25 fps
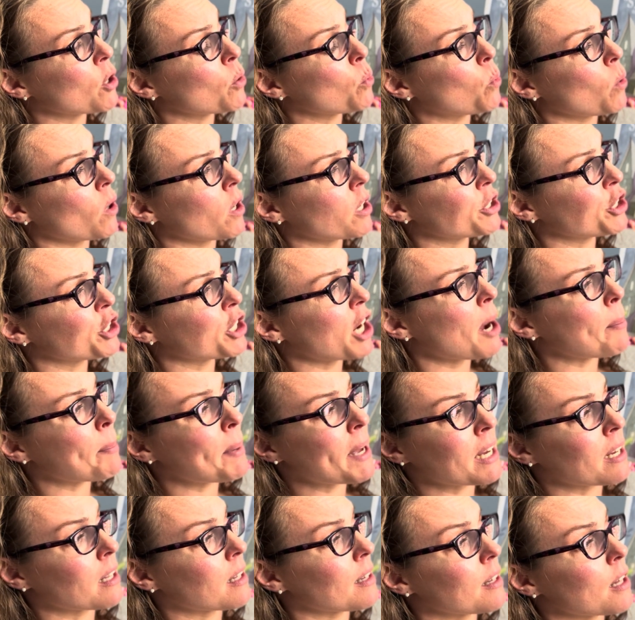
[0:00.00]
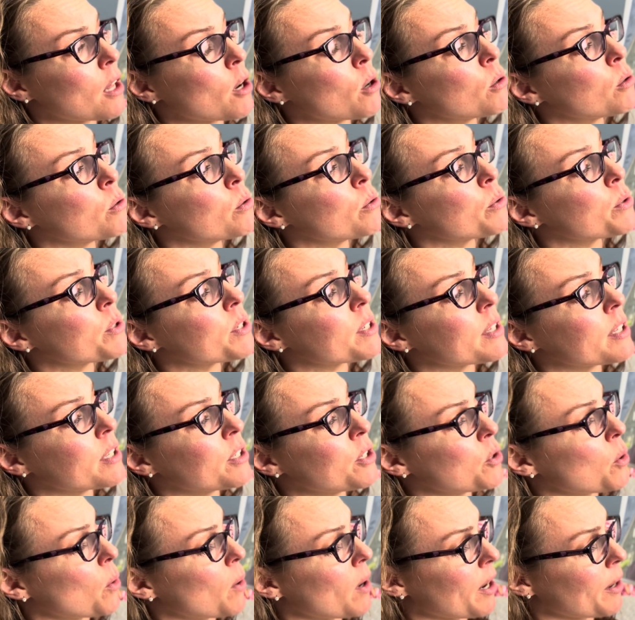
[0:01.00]
workshop and closed the
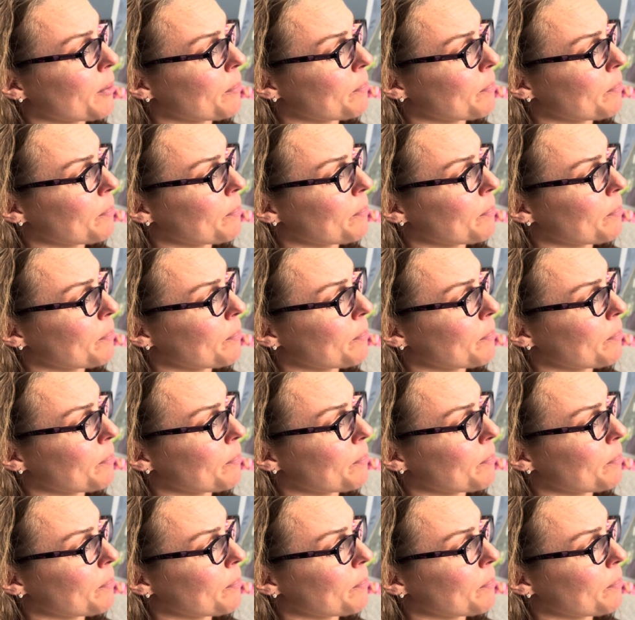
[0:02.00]
door.